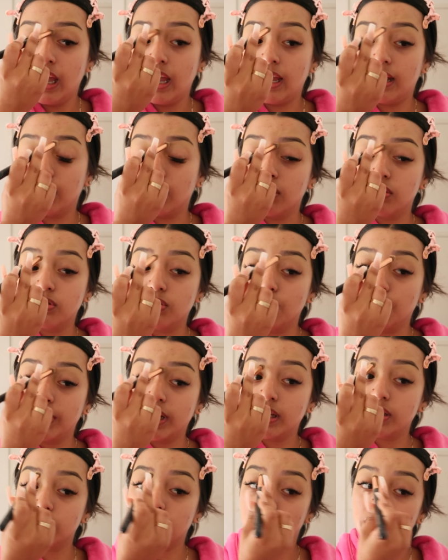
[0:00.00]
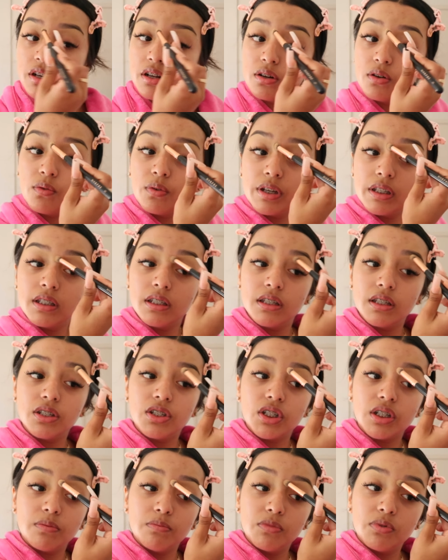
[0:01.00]
And also, when I started going to the
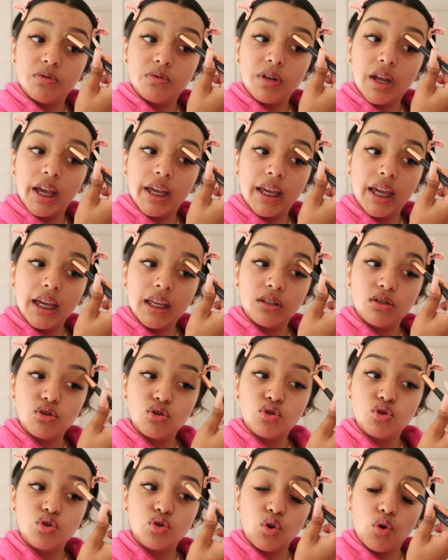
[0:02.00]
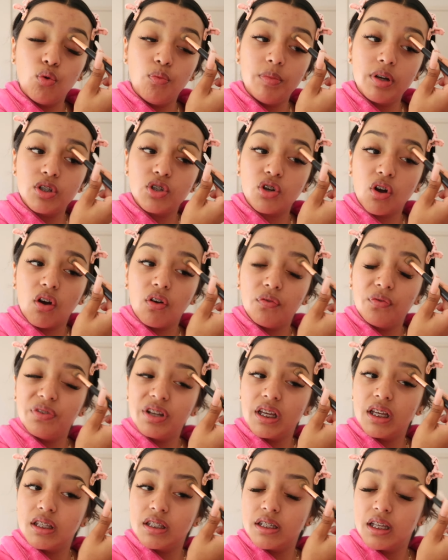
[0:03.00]
gym, dude, I gained so much
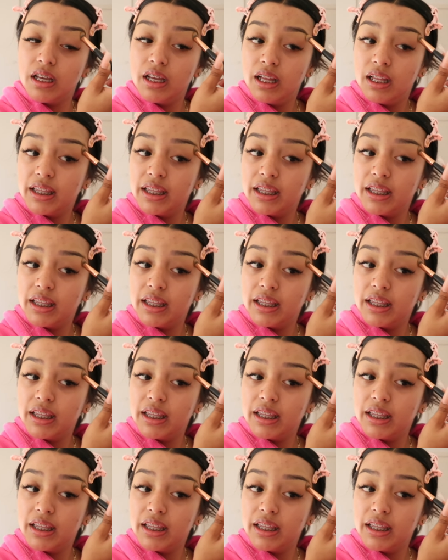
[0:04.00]
confidence.